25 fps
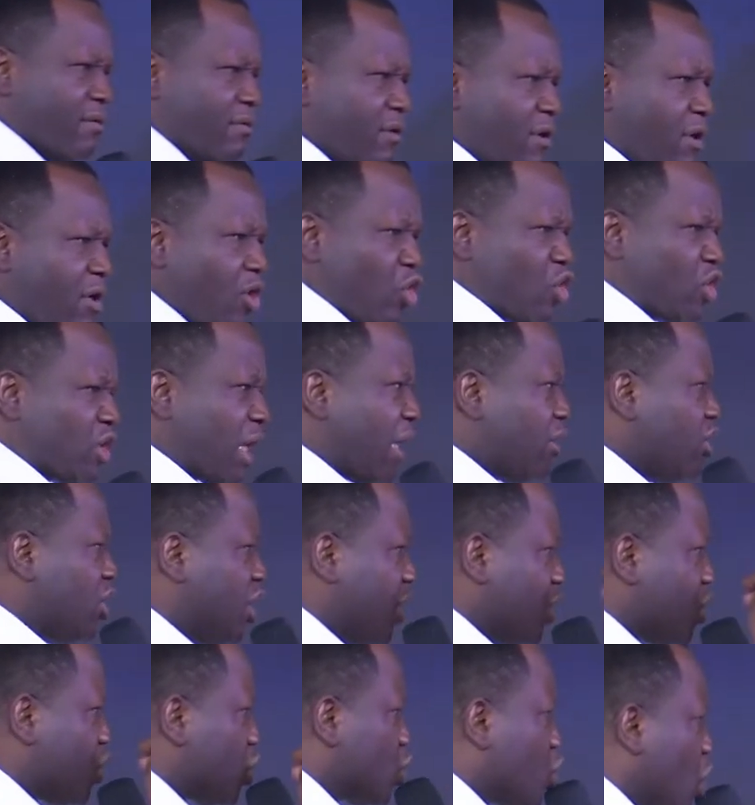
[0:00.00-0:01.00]
You start
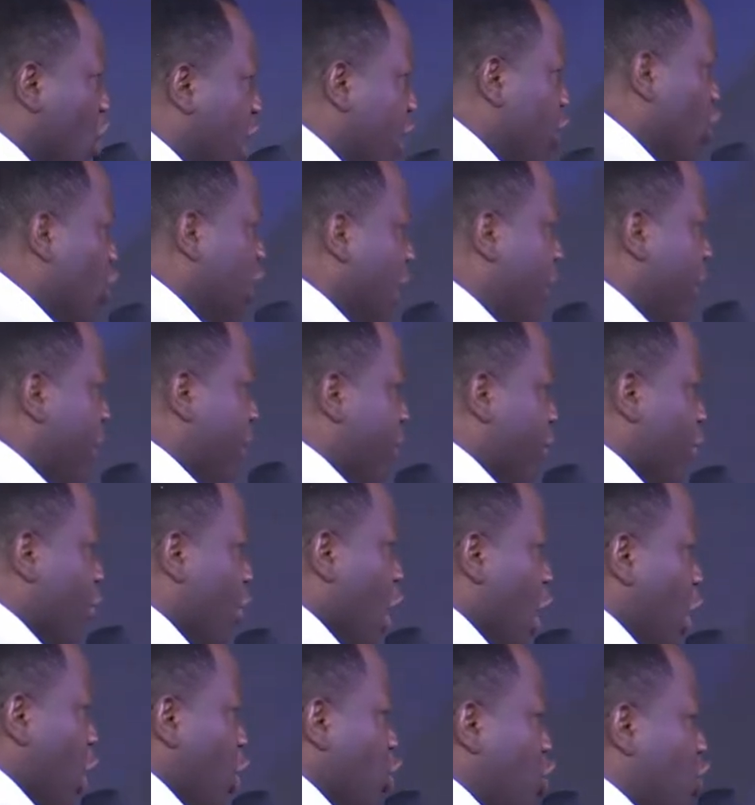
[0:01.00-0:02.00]
destroying other people.
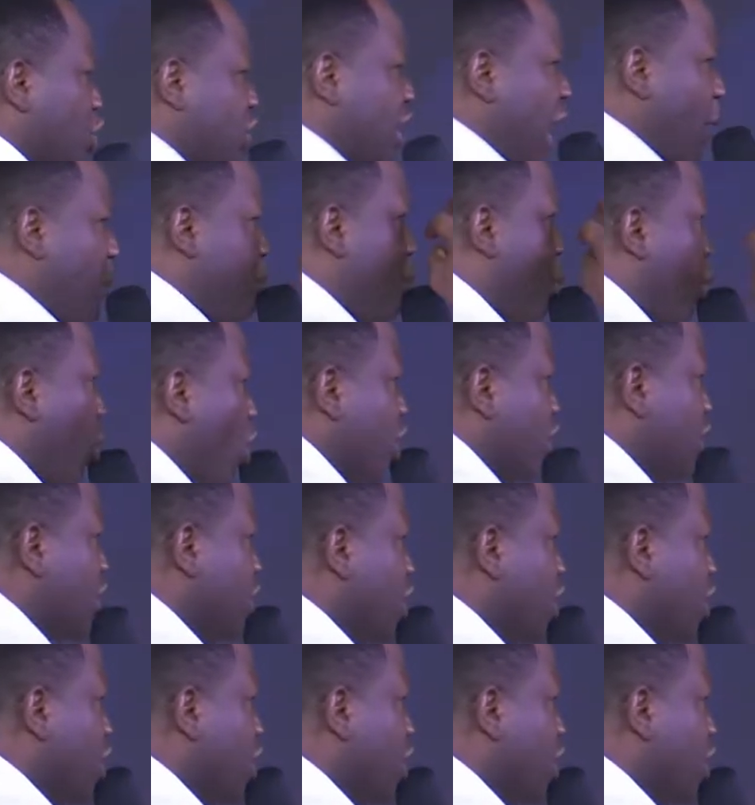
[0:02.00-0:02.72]
You start poisoning